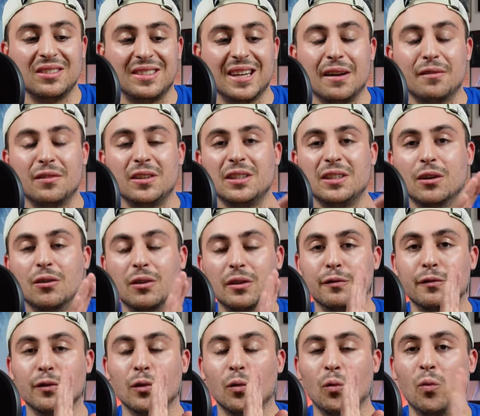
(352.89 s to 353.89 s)
These are
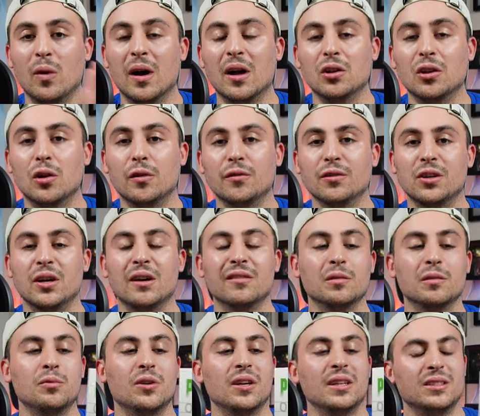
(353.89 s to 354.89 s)
definitely going for well
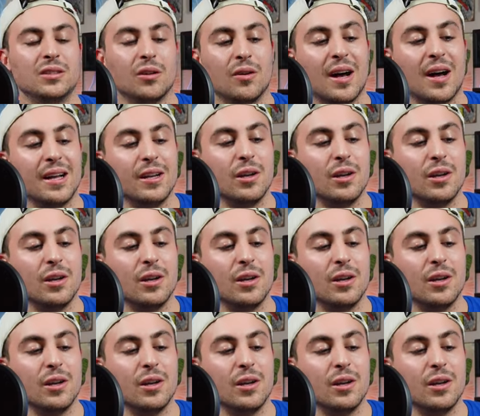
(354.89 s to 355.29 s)
over cover price,